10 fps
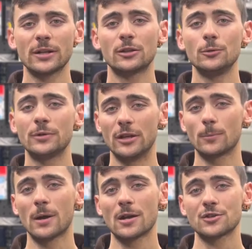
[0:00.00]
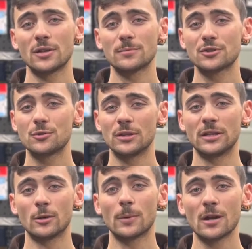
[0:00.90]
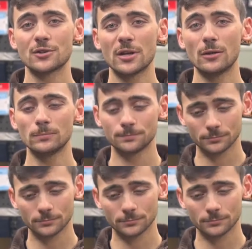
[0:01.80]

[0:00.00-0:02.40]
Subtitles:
to glue gearbox shims to the gearbox shell